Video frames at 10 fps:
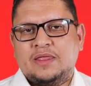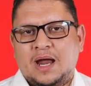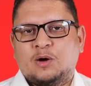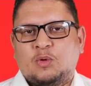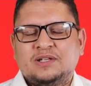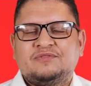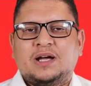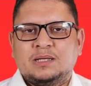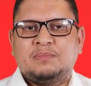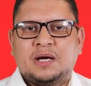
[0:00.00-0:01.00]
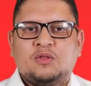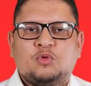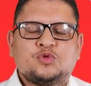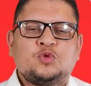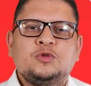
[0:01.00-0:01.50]
they, are qualified per
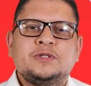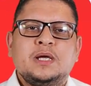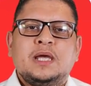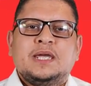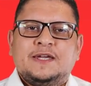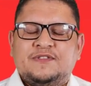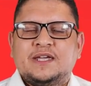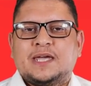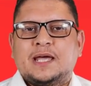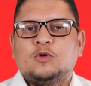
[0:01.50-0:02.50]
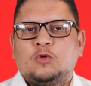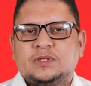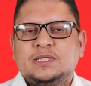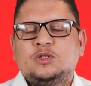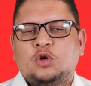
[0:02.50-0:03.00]
those codes if they can
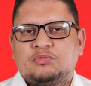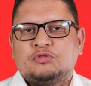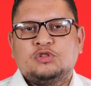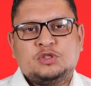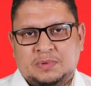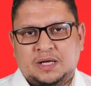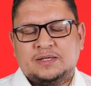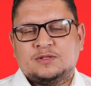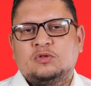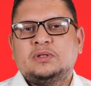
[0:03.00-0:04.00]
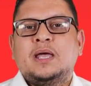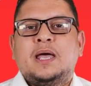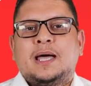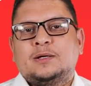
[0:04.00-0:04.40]
audit your products per this code